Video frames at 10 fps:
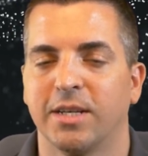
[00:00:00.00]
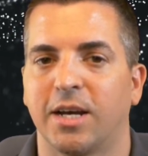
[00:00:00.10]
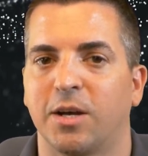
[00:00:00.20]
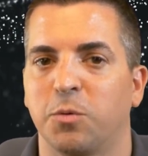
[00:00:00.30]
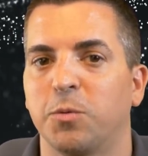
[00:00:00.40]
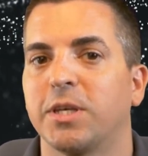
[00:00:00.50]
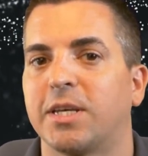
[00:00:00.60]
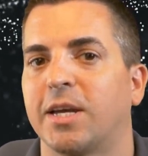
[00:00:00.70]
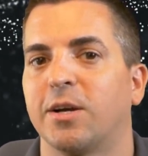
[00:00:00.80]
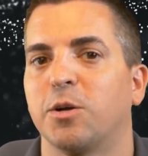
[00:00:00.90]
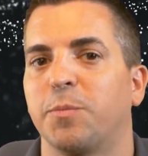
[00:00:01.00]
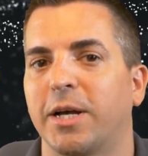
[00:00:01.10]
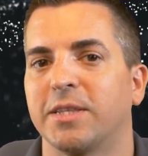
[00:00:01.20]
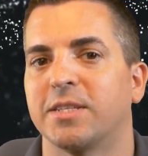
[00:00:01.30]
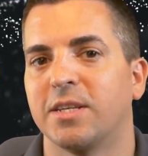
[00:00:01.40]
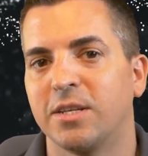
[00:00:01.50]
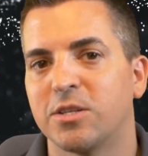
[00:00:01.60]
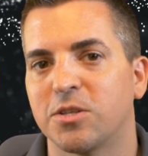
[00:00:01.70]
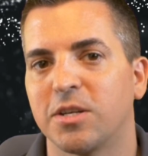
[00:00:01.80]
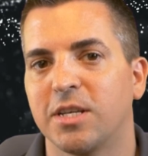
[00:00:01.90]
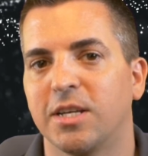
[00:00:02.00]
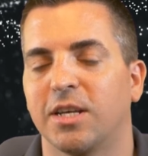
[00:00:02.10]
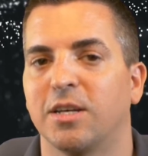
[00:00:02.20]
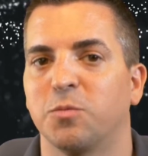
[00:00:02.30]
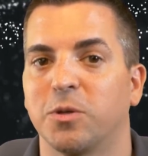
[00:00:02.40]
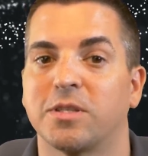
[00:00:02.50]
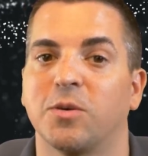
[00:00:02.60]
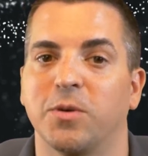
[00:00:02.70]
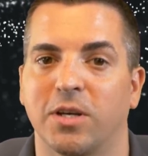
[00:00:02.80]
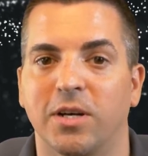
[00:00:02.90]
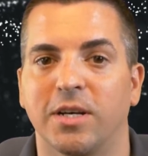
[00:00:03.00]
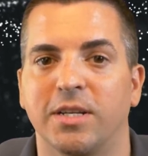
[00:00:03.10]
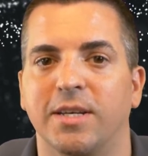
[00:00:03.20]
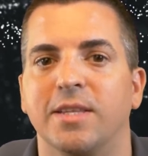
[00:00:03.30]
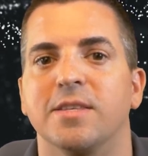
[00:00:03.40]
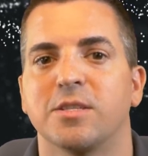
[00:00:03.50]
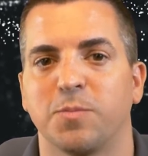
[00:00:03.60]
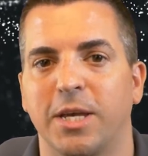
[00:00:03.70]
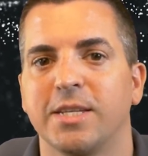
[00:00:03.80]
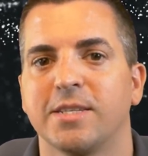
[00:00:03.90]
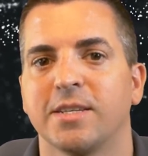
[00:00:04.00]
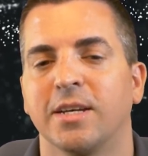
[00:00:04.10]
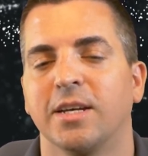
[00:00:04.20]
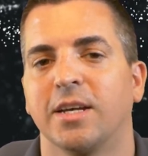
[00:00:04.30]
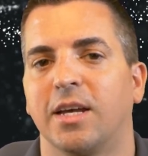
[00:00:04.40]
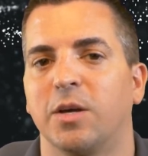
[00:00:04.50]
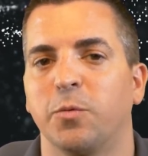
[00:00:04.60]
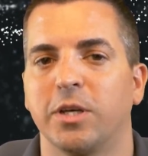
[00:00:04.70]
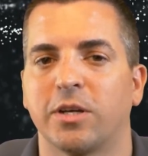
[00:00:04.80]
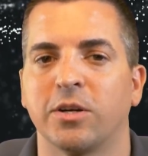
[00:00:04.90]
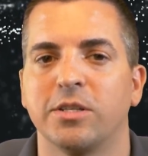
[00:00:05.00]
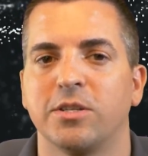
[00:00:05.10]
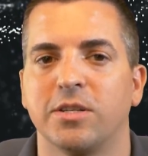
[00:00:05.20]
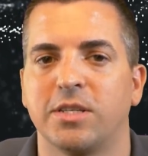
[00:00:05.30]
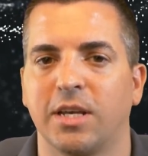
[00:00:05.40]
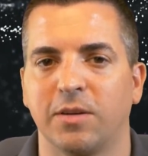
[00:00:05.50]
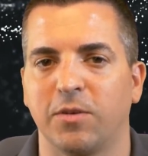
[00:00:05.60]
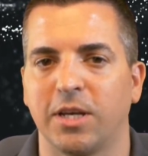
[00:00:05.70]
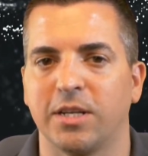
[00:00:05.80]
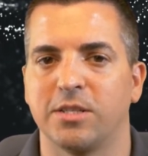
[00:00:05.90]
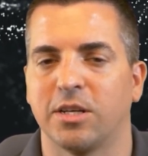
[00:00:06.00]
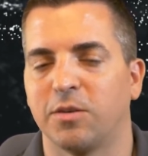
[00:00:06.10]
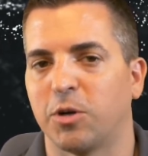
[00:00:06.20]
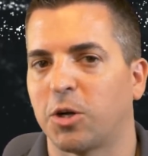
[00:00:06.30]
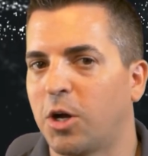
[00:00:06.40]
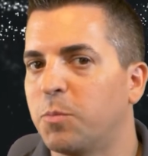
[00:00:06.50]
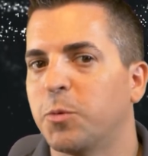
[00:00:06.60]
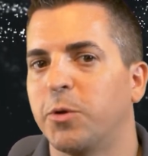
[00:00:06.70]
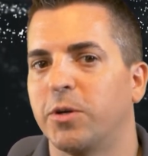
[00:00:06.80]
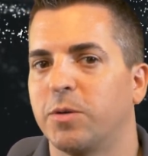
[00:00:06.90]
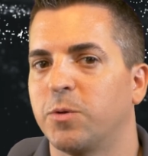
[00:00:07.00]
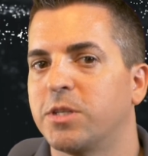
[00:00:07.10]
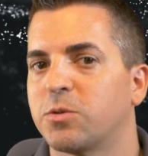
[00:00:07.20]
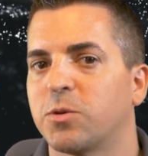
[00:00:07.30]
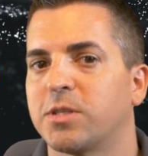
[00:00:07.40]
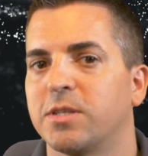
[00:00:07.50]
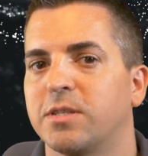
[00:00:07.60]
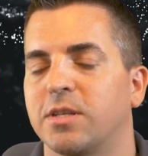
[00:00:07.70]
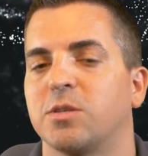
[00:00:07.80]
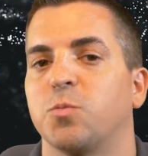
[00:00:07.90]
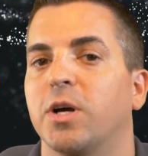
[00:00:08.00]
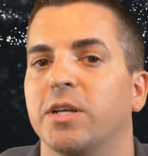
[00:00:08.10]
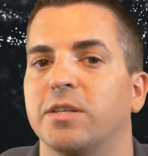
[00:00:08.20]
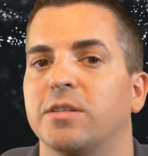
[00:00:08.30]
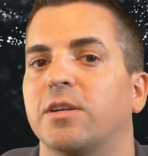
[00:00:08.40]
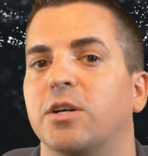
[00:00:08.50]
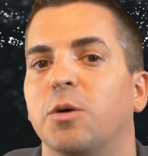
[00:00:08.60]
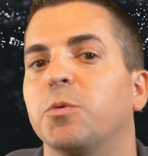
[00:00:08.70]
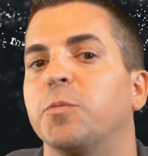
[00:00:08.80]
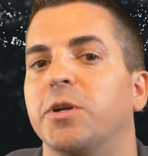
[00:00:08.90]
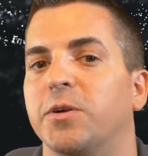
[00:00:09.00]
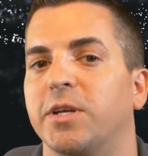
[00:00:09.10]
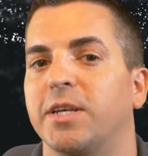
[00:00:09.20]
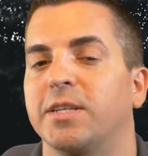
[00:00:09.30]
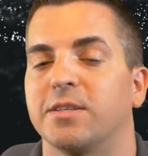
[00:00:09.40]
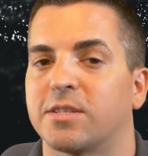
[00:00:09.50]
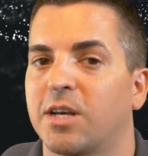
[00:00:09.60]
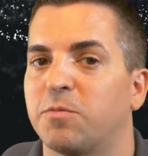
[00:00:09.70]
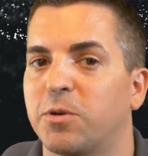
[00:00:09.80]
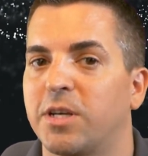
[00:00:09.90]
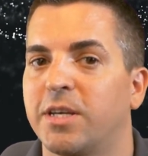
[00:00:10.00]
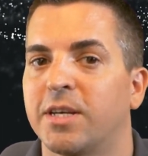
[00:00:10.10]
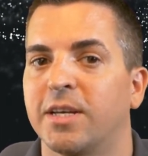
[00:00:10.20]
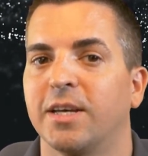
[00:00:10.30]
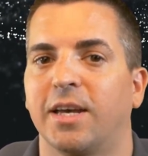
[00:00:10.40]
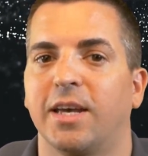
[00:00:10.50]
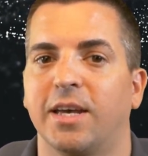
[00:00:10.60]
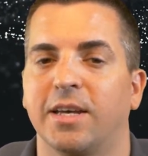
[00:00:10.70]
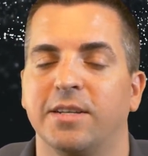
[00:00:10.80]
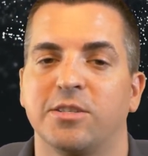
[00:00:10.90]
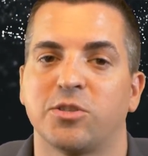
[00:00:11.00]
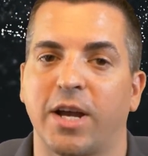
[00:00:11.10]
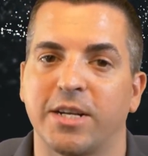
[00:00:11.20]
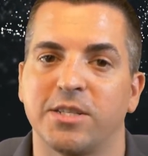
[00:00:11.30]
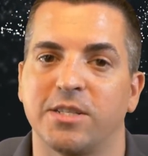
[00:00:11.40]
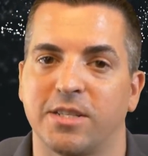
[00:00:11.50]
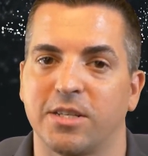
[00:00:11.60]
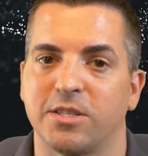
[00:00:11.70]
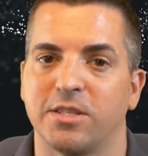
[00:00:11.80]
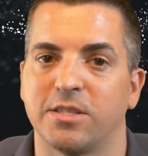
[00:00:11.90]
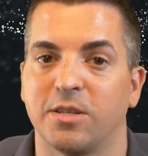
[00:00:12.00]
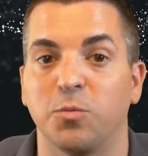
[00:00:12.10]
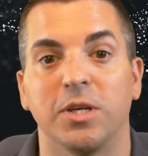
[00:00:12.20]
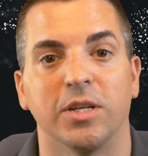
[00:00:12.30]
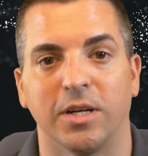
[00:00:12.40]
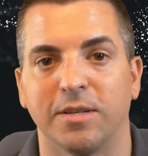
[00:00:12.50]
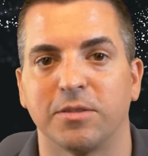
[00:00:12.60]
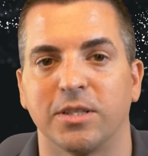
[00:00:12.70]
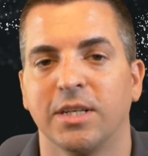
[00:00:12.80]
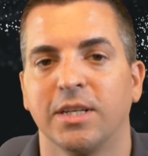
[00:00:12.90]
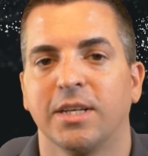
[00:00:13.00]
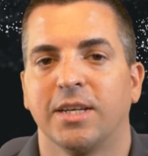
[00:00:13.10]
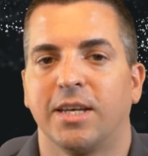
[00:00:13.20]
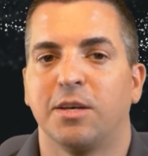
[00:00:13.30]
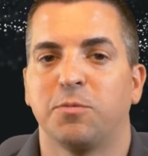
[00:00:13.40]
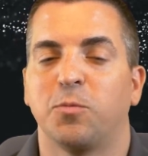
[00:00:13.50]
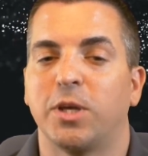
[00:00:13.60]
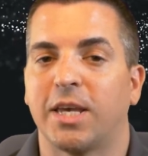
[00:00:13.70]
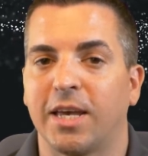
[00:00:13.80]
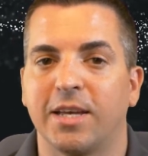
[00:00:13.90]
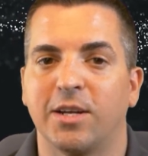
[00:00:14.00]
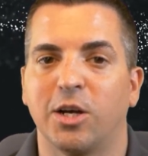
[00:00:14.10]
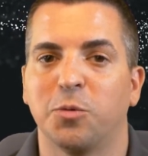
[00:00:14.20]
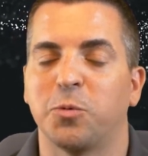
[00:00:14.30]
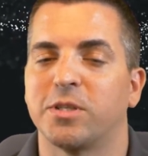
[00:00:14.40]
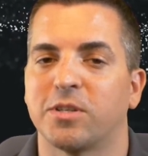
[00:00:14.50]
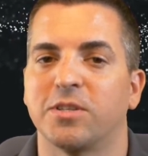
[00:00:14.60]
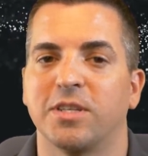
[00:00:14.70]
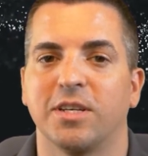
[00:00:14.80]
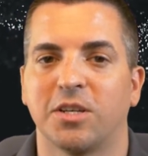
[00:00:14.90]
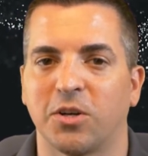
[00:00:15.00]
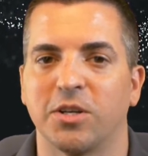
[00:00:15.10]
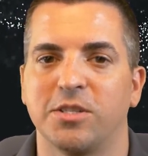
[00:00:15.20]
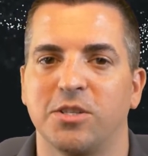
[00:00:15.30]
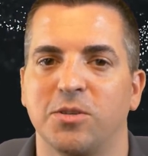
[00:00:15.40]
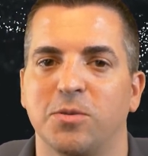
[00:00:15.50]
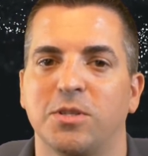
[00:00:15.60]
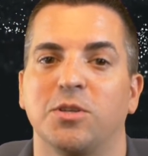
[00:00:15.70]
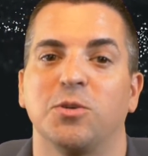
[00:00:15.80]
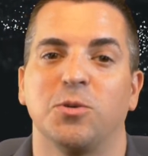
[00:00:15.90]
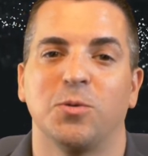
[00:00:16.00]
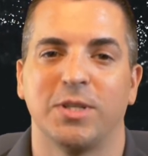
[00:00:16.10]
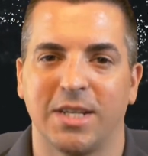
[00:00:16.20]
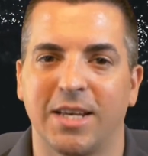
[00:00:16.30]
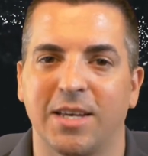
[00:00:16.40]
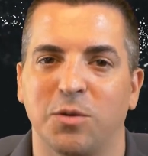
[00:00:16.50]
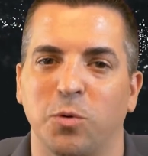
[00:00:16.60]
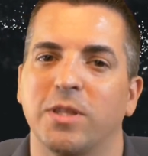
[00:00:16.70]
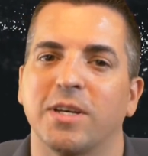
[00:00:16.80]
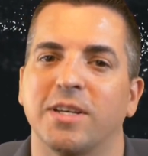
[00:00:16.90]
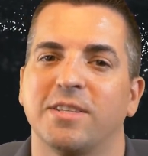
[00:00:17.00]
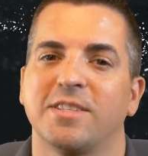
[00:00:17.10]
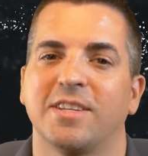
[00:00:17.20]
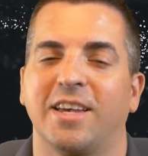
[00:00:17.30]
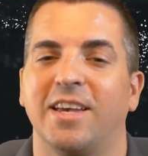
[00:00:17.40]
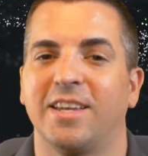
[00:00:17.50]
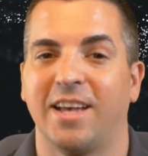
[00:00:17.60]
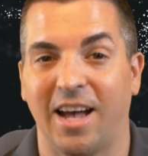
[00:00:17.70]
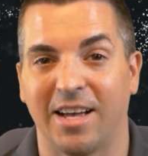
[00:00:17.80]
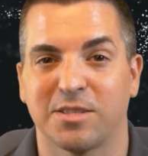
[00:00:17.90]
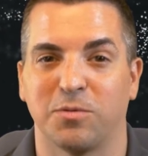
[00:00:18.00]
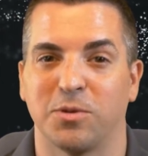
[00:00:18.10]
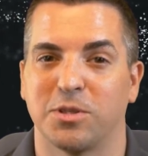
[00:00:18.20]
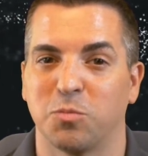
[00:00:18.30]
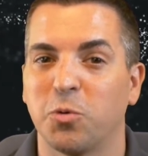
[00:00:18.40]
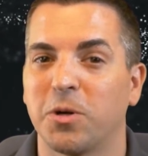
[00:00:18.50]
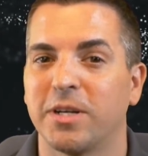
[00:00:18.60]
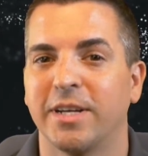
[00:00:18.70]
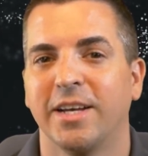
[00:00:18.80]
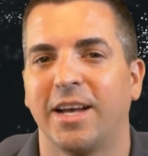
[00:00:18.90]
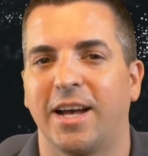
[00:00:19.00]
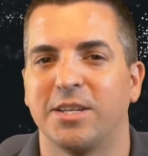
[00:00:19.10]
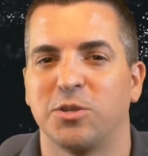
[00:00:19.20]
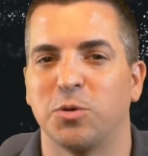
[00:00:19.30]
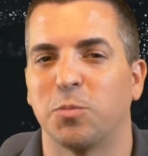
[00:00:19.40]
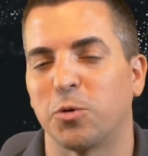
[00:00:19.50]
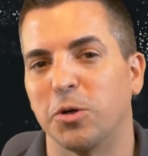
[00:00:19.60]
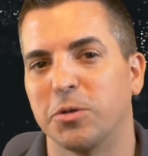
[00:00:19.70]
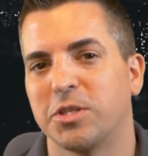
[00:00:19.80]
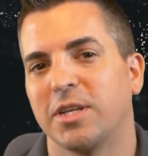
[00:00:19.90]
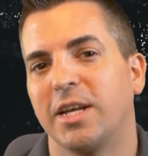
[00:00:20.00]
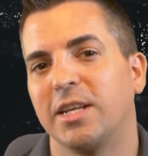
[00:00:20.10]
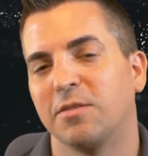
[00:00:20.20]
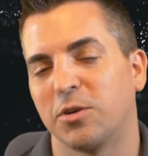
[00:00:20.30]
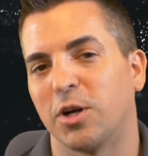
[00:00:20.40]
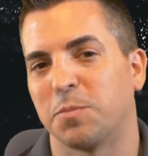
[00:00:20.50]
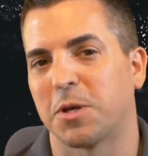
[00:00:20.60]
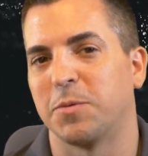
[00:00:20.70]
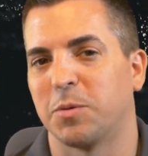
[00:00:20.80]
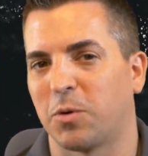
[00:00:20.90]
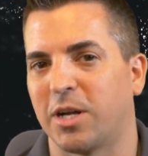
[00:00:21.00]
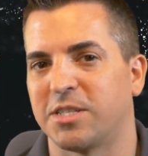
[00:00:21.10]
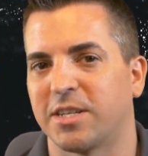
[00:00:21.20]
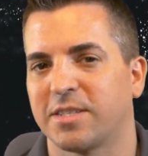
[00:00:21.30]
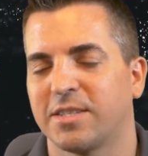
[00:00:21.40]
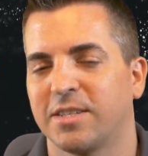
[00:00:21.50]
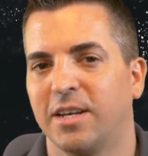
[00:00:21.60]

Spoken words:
We really care about this industry and what's going on in the space, and we encourage you to take advantage of our complementary resources as well as our complementary discovery and strategy sessions that we can offer. If we can help, we certainly encourage you to dig in with us and ask for support as you approach any of your upcoming projects.